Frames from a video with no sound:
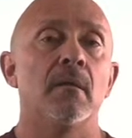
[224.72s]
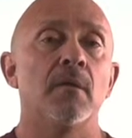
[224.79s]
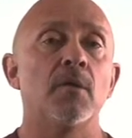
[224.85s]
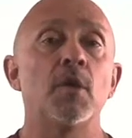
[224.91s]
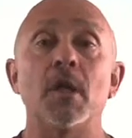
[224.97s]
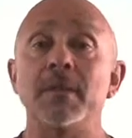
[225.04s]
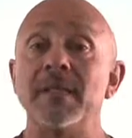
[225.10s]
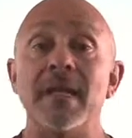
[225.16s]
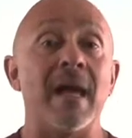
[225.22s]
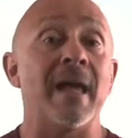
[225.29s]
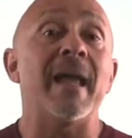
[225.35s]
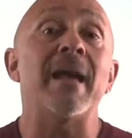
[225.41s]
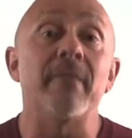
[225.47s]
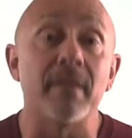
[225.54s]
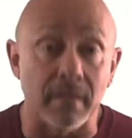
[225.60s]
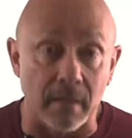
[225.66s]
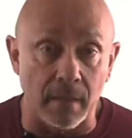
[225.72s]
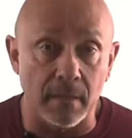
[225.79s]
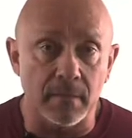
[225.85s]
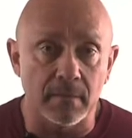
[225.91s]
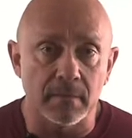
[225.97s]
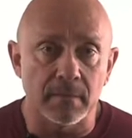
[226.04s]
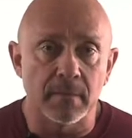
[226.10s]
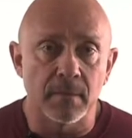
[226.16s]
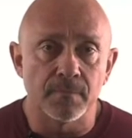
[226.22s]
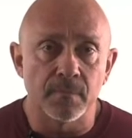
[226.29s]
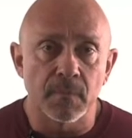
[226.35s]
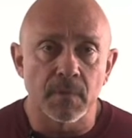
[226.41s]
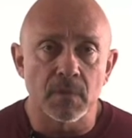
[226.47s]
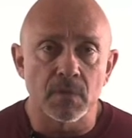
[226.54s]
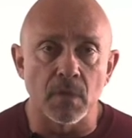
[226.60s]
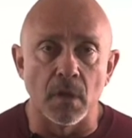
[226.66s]
you're going to deny everything.
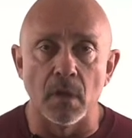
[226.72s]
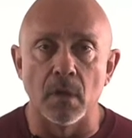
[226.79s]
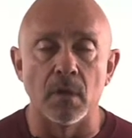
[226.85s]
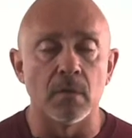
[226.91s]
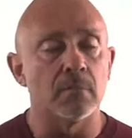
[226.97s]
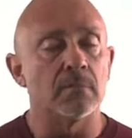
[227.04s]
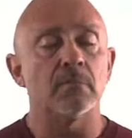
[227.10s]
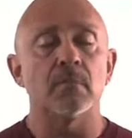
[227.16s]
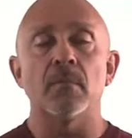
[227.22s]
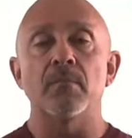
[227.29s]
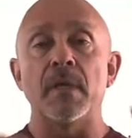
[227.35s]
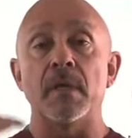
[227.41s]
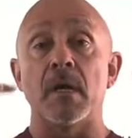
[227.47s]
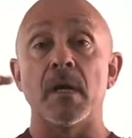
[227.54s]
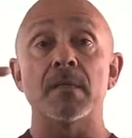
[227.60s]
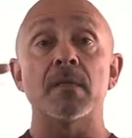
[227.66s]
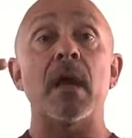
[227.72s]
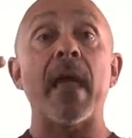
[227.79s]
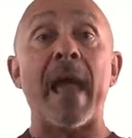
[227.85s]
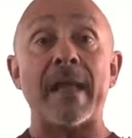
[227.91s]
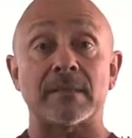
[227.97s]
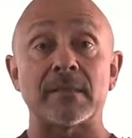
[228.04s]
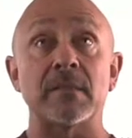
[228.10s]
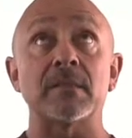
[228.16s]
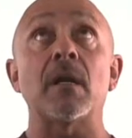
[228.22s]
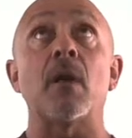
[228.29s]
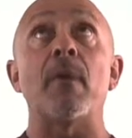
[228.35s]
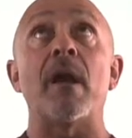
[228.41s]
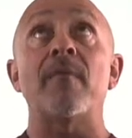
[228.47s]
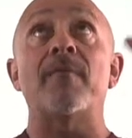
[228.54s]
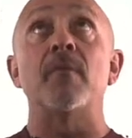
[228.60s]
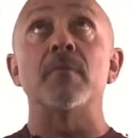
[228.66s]
So because access lists are
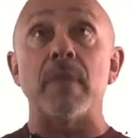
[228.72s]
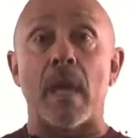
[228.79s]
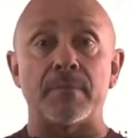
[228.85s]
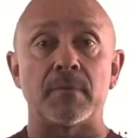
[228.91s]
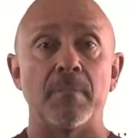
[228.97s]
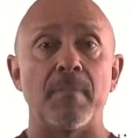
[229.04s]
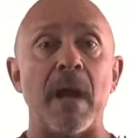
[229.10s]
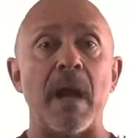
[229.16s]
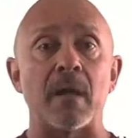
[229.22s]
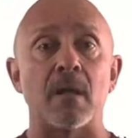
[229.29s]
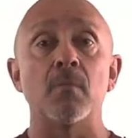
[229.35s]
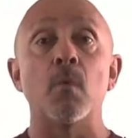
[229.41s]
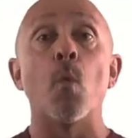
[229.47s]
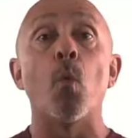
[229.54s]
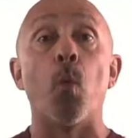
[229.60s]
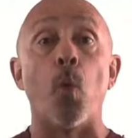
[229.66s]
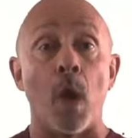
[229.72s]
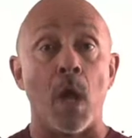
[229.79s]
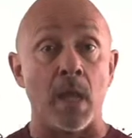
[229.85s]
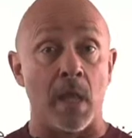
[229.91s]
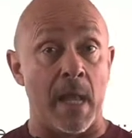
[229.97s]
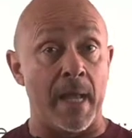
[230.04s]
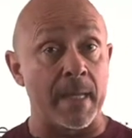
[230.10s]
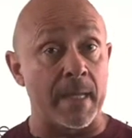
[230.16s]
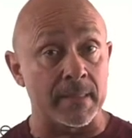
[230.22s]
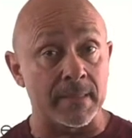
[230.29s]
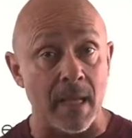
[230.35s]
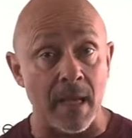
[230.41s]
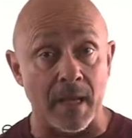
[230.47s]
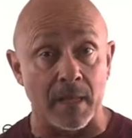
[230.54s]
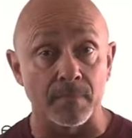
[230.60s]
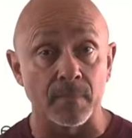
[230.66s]
read from top to bottom, 1 line at a
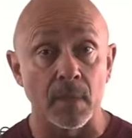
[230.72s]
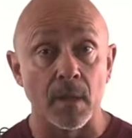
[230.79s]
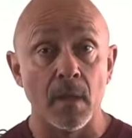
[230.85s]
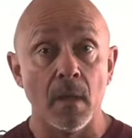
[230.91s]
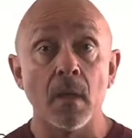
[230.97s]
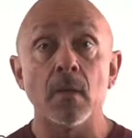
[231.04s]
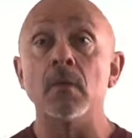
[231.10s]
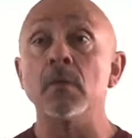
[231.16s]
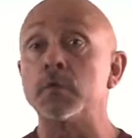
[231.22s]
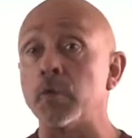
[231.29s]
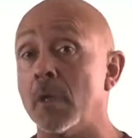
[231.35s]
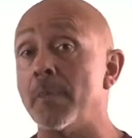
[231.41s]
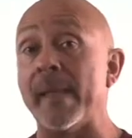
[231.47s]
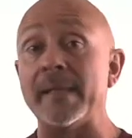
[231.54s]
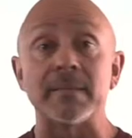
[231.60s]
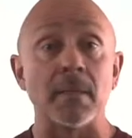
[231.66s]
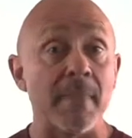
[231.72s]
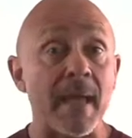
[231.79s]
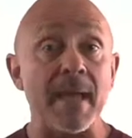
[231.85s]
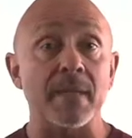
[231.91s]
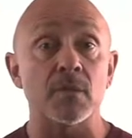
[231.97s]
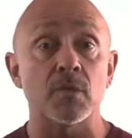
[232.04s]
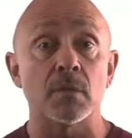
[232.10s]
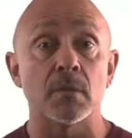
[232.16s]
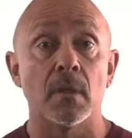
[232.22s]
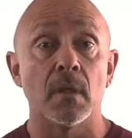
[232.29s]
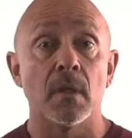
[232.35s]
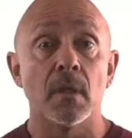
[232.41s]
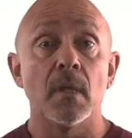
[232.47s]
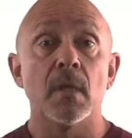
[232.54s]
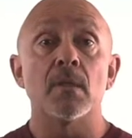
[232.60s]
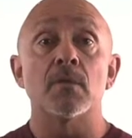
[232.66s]
time until it makes a match.
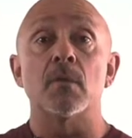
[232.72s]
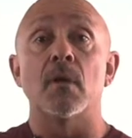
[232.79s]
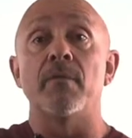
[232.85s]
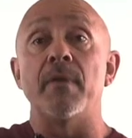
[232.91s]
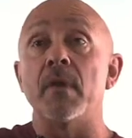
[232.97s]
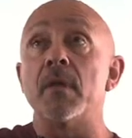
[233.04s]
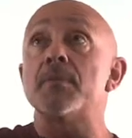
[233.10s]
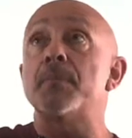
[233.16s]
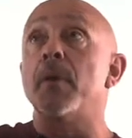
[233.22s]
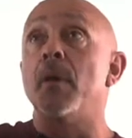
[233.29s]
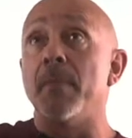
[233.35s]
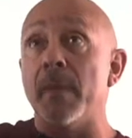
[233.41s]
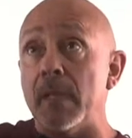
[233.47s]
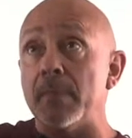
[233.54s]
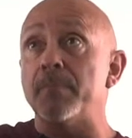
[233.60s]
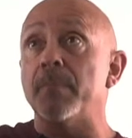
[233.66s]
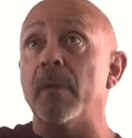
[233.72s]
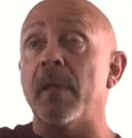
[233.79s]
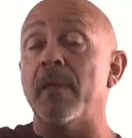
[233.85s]
So if there's deny,